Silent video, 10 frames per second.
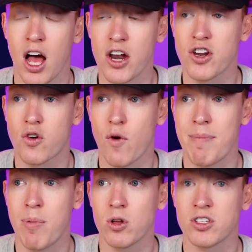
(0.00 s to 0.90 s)
under
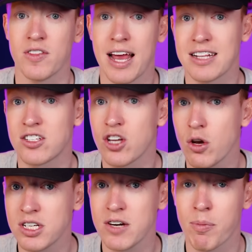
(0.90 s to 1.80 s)
Graham Potter. They had to
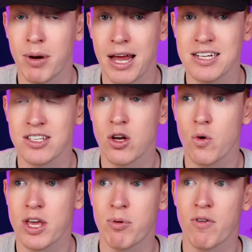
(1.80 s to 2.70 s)
totally replace the
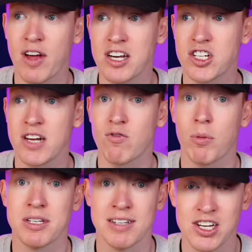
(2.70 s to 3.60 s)
goalkeeper eventually.
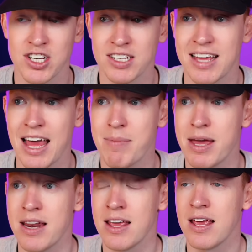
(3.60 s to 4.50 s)
Robert Sanchez came in.